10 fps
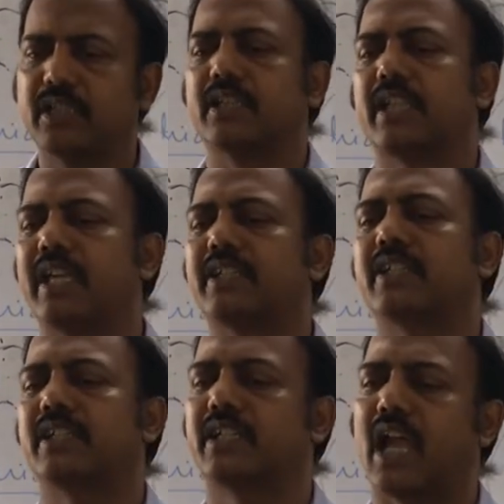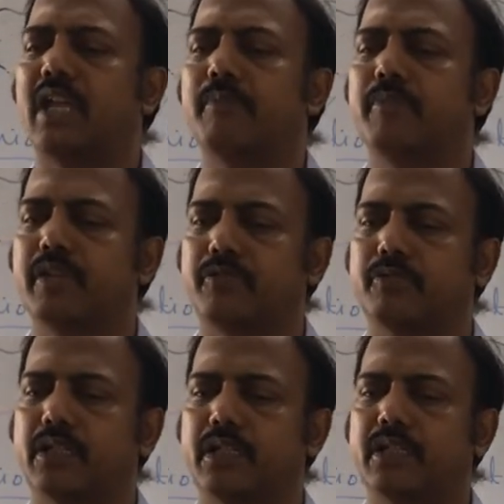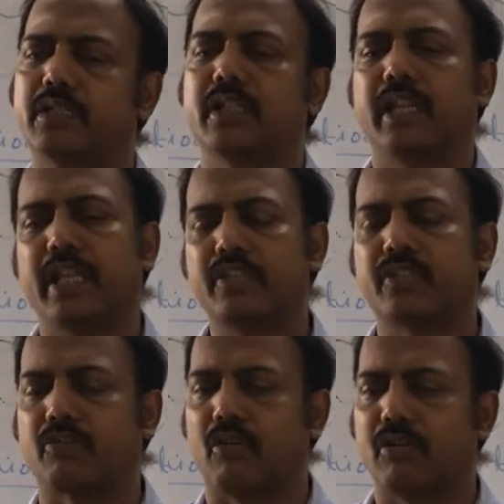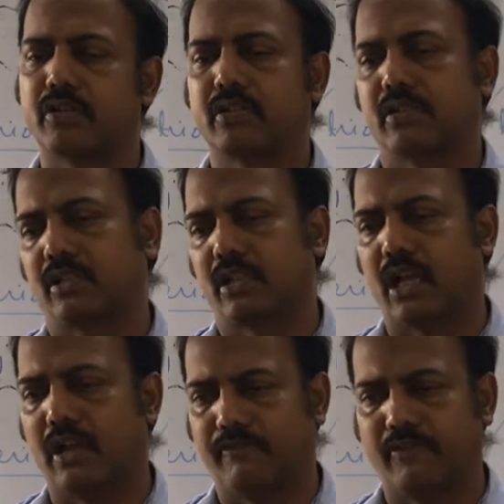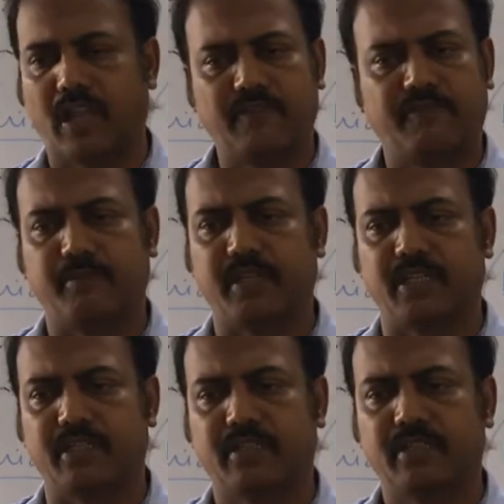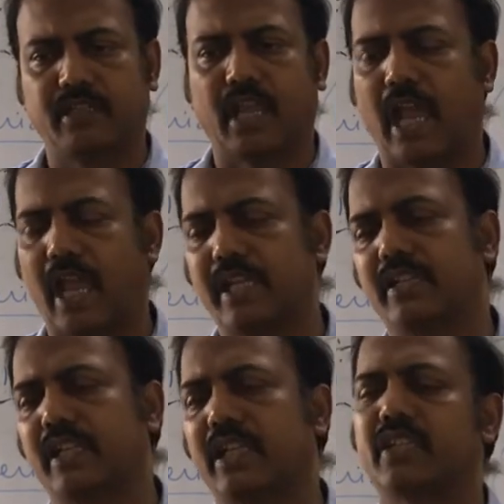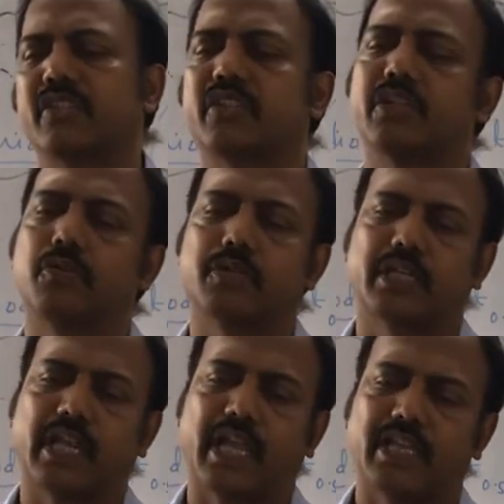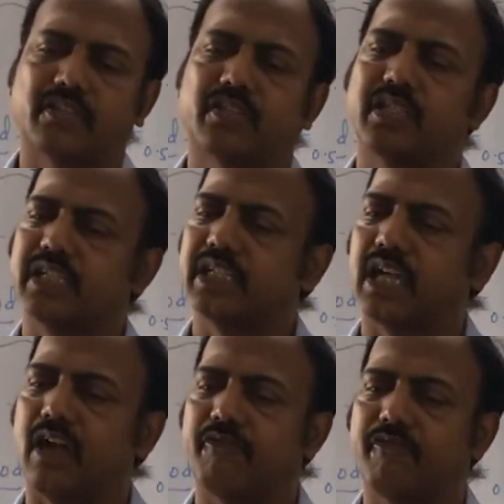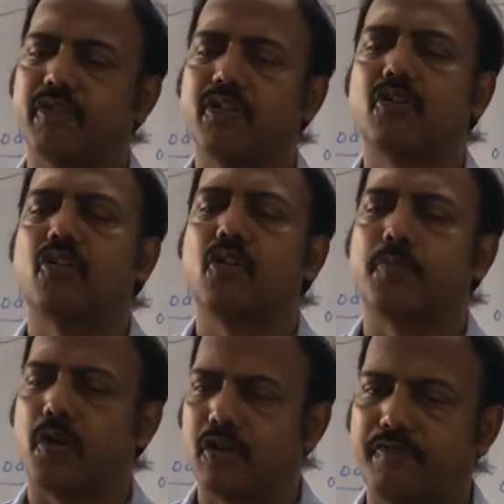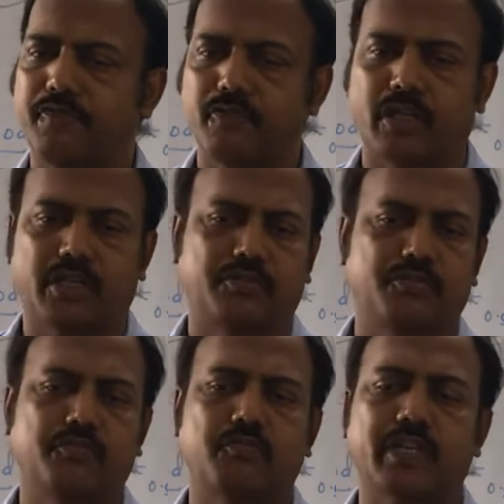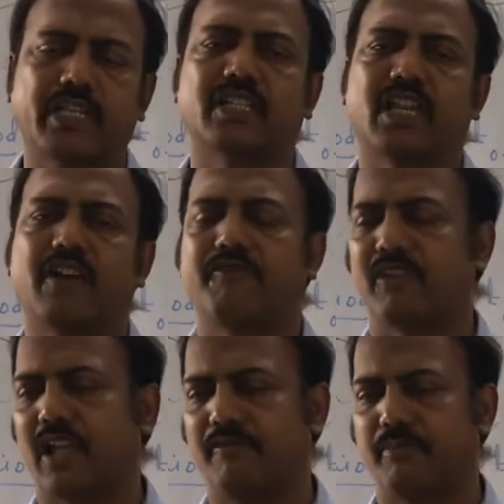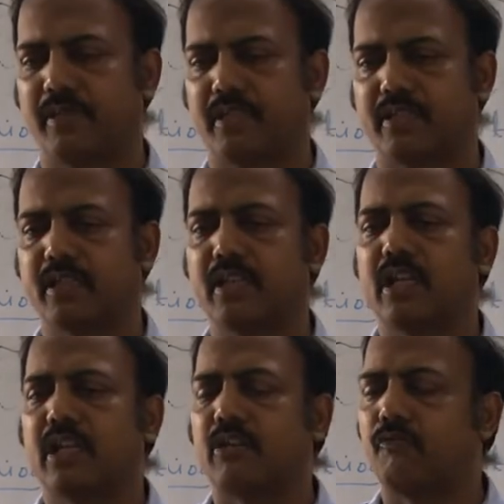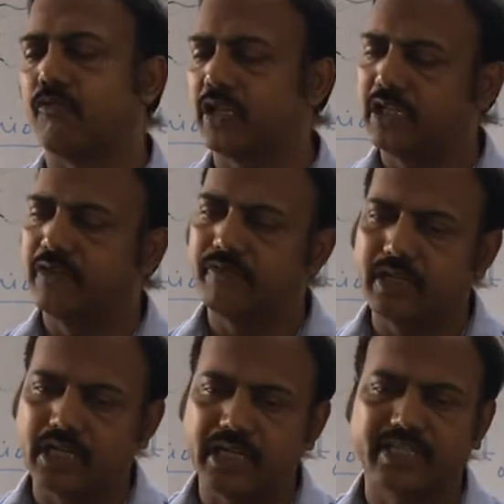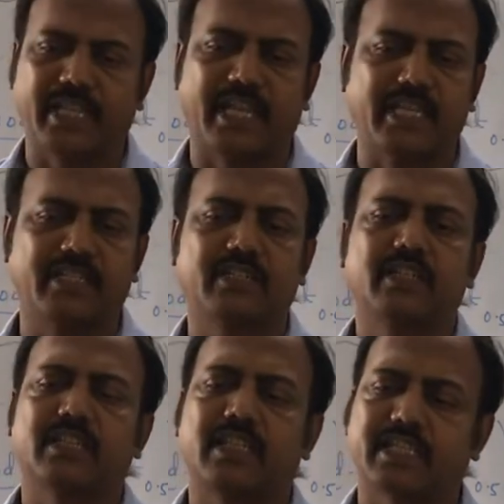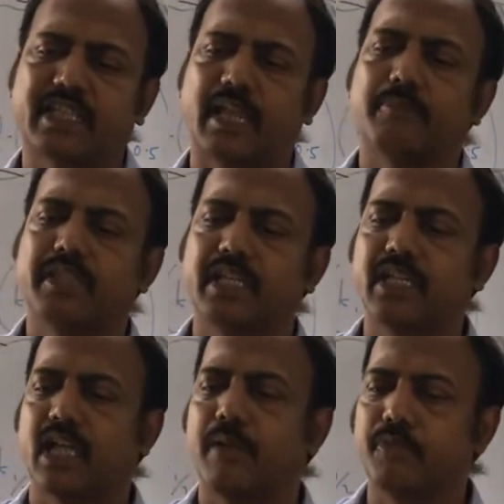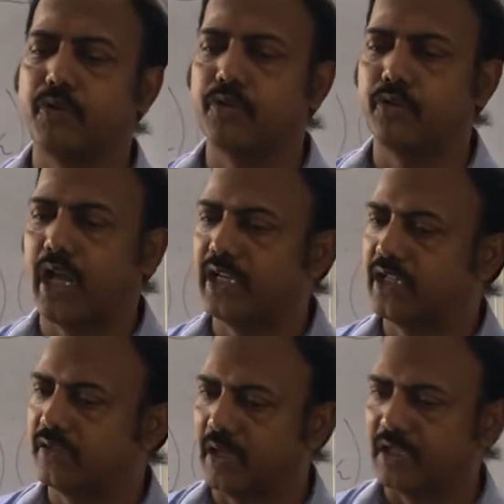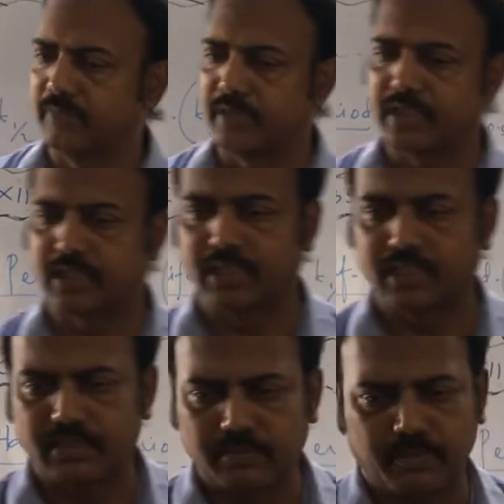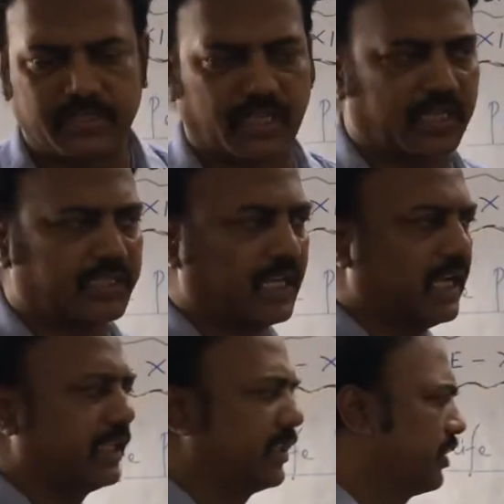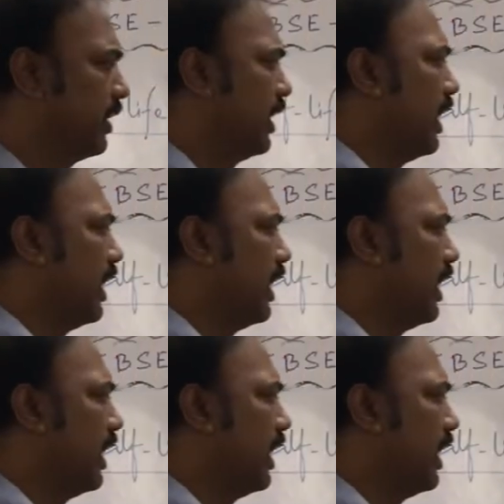That time required is called the half-life period, and it is denoted as T half. Hope all you understood what is half-life period. Now whatever I said, the same thing I am going to write it mathematically. Please understand this.